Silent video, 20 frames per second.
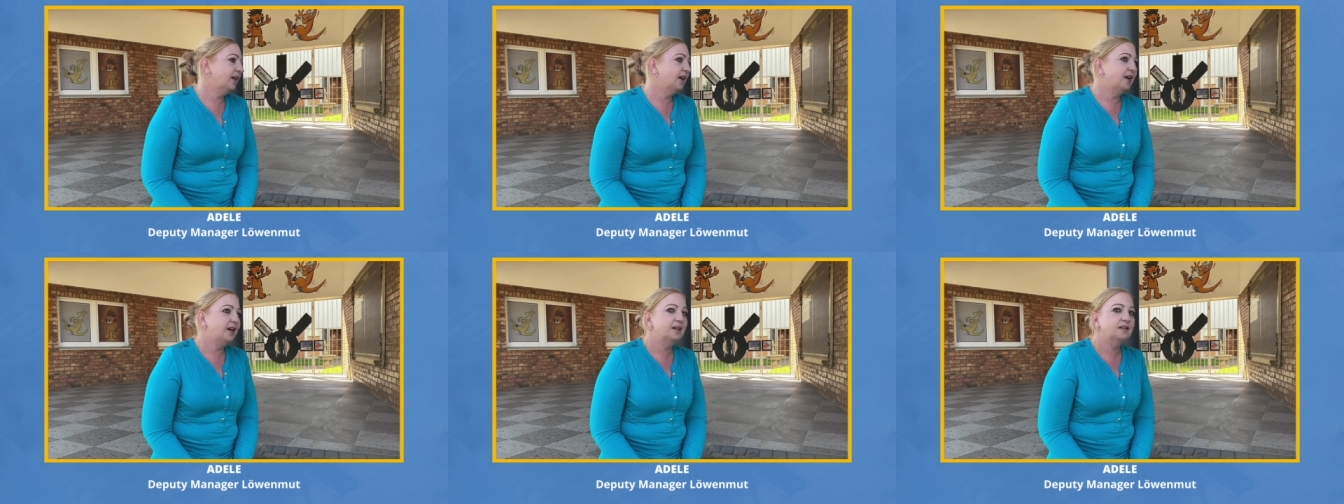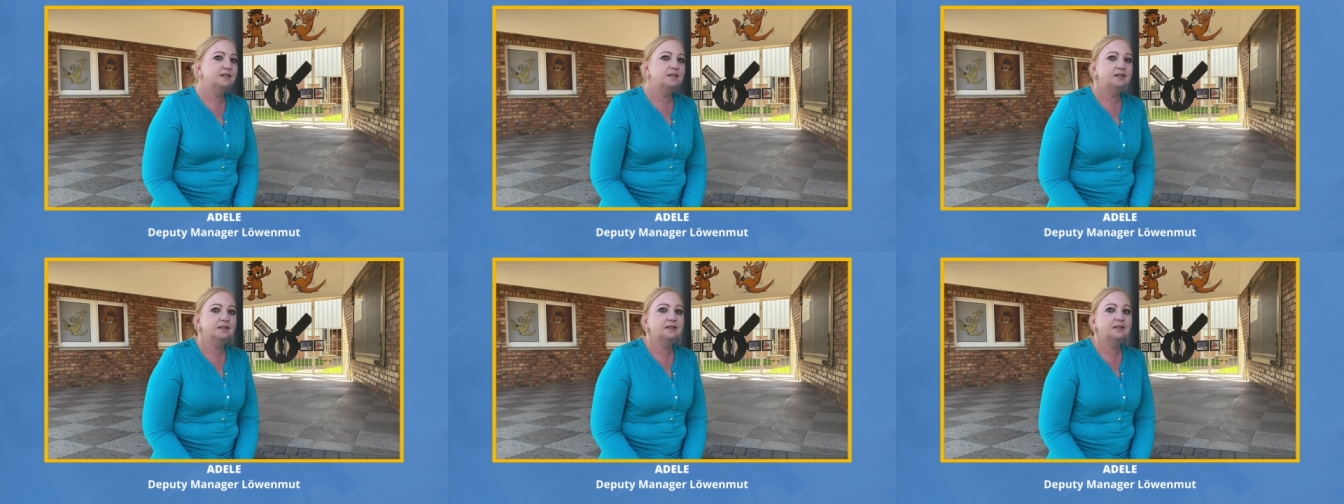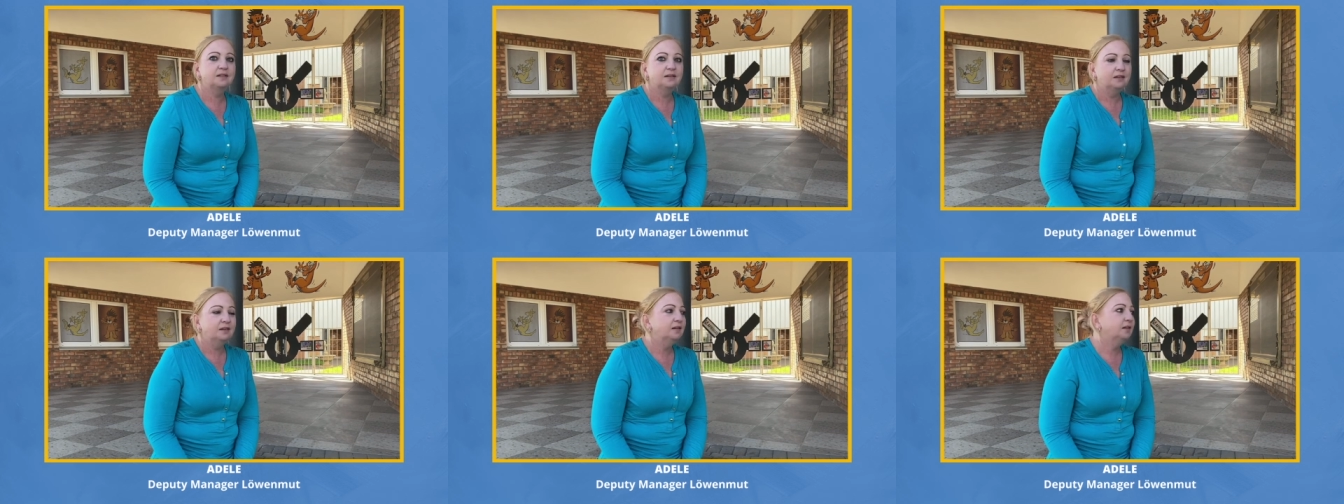there
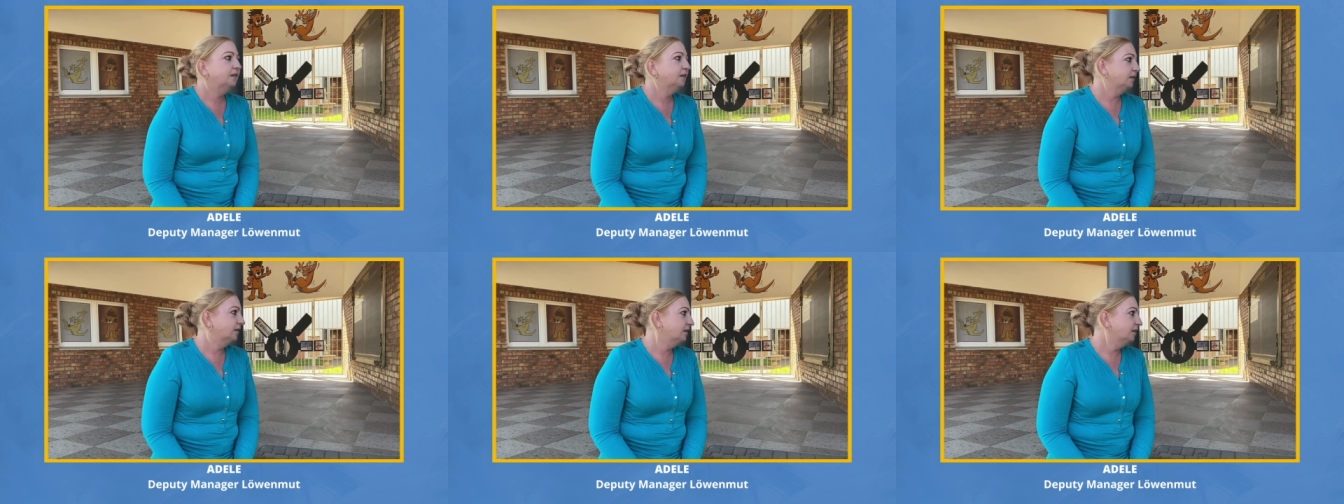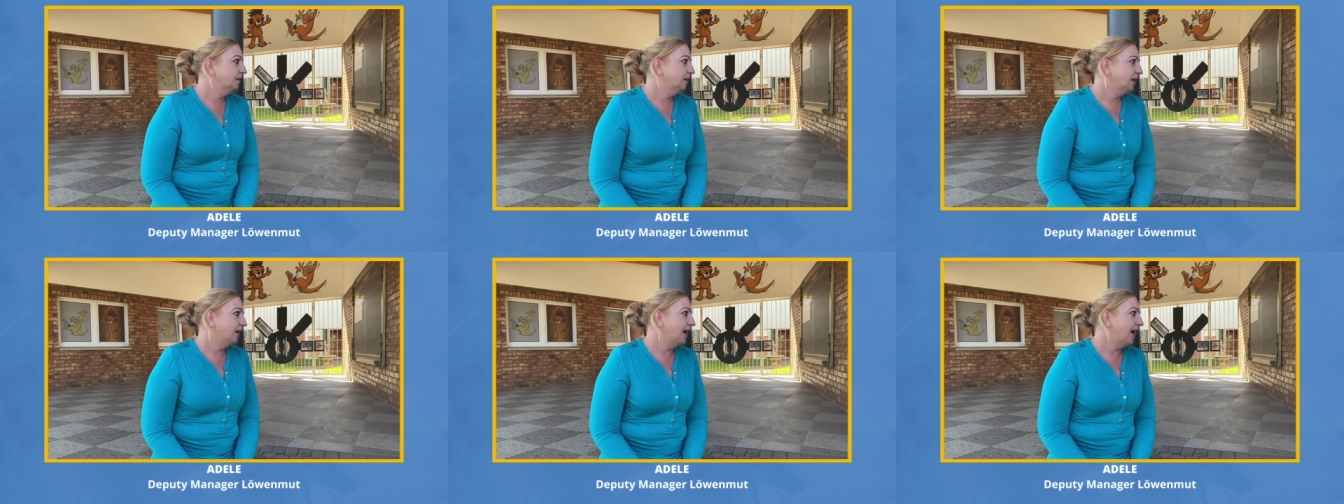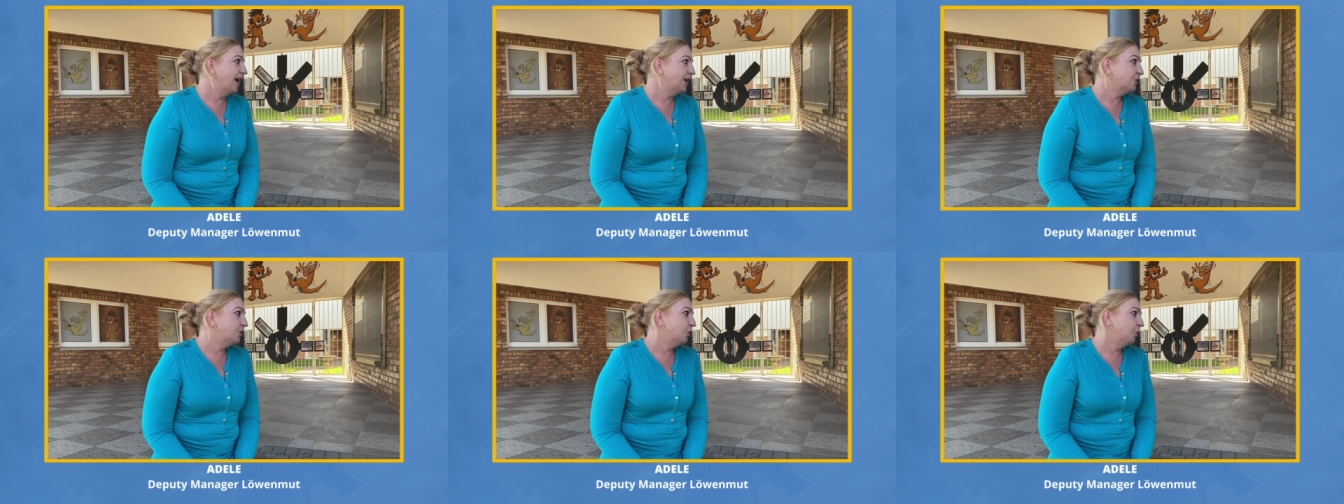is
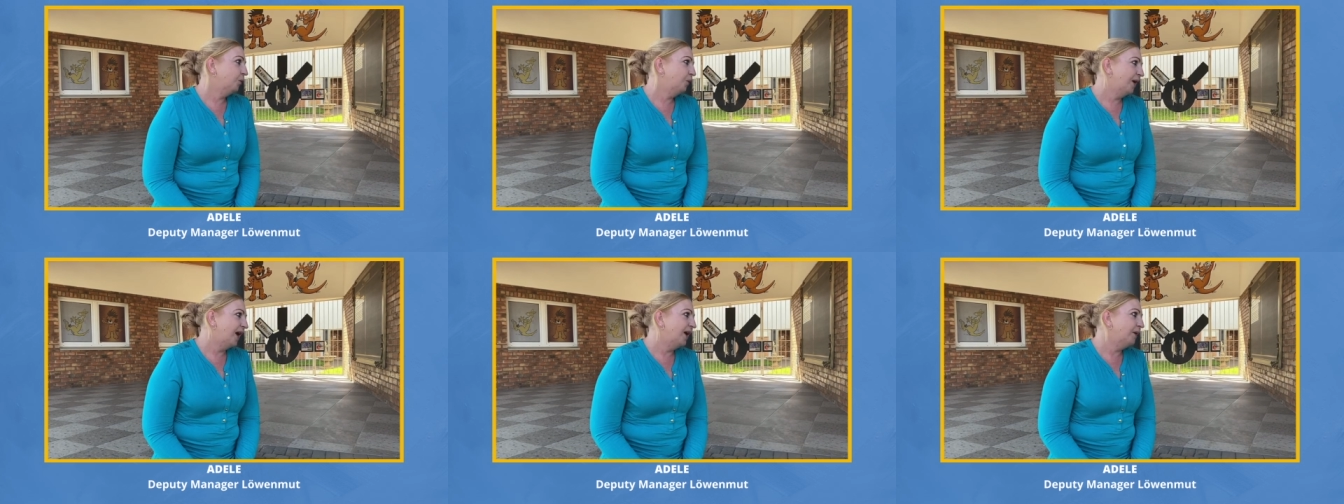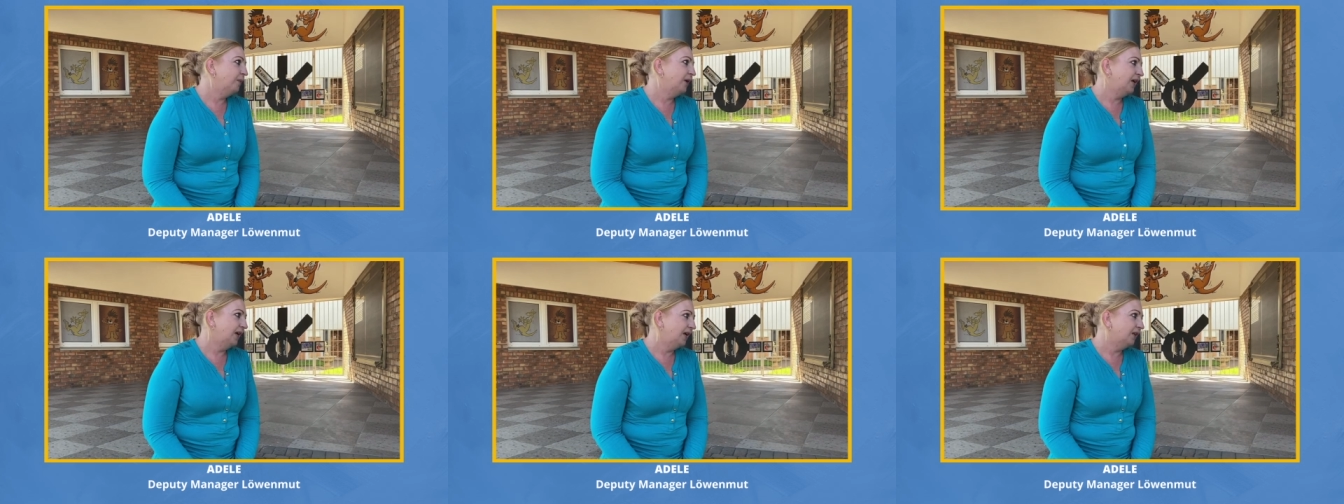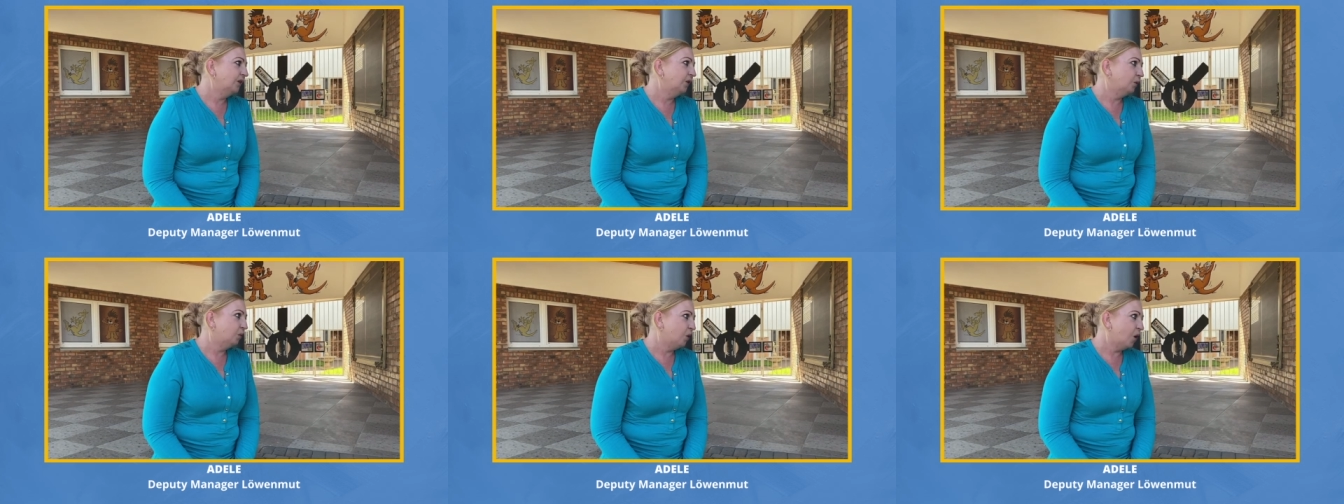actual baby
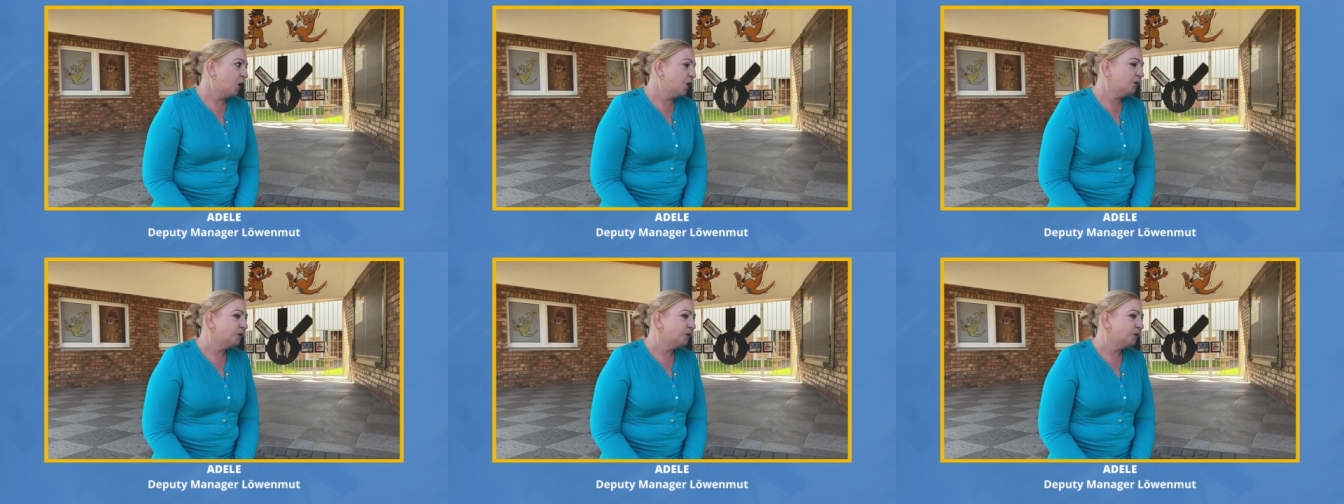in the